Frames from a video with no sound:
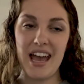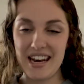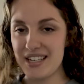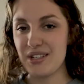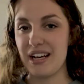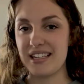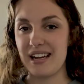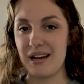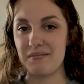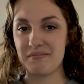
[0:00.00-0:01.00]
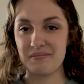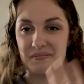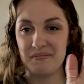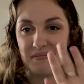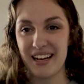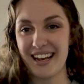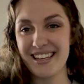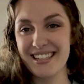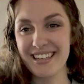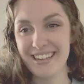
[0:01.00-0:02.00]
And until next time, bye
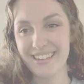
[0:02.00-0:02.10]
guys.